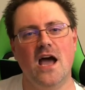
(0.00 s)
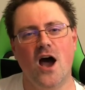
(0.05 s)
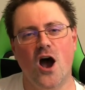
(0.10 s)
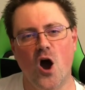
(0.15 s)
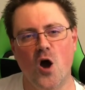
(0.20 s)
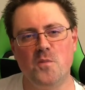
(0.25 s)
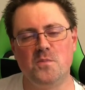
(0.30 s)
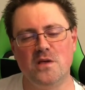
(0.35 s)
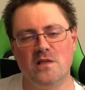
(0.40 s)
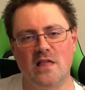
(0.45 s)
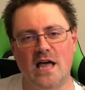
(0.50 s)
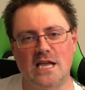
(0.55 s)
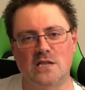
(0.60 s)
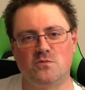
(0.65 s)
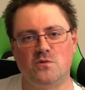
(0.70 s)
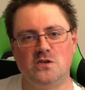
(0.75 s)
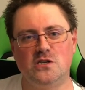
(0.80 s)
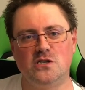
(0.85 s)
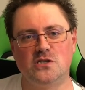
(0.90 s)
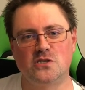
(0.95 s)
Hope you liked
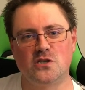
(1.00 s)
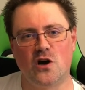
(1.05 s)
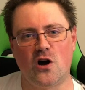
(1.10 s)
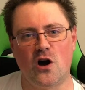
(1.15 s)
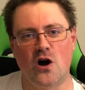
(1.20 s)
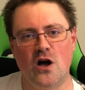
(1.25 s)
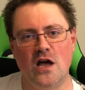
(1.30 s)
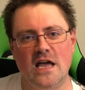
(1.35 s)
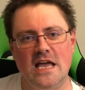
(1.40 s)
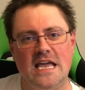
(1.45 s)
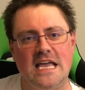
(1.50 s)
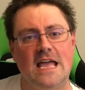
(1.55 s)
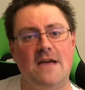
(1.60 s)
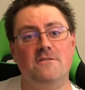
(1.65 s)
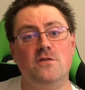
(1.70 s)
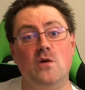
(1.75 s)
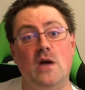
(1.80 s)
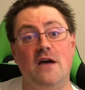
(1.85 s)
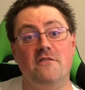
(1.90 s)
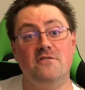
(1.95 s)
what you saw.
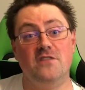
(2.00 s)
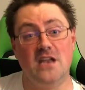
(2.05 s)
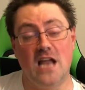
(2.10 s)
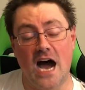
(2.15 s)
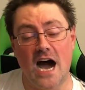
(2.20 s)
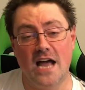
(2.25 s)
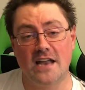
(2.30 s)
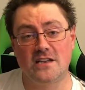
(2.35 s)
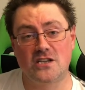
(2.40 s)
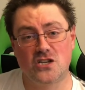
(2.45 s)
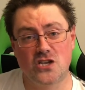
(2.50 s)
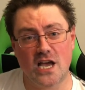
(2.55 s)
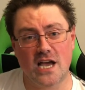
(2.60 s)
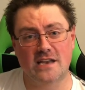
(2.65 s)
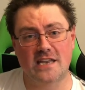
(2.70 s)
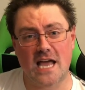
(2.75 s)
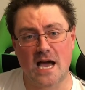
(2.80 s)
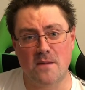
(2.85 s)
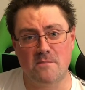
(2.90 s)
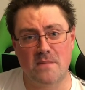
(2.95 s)
If you have not
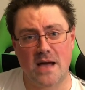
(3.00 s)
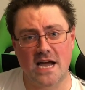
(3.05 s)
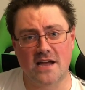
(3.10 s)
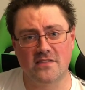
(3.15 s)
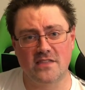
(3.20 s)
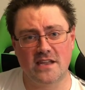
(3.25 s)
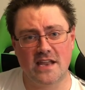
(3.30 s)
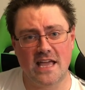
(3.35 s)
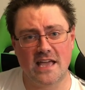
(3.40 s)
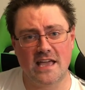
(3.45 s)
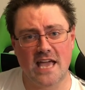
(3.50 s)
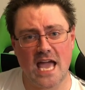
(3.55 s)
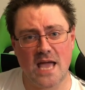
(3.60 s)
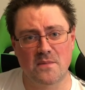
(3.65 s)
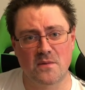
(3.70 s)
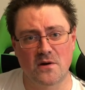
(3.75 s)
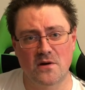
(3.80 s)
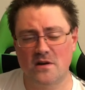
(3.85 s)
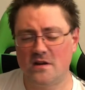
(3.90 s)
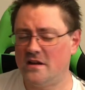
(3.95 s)
checked out Back in the Day
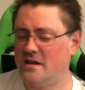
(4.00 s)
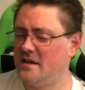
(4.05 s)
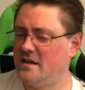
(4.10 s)
Gamer,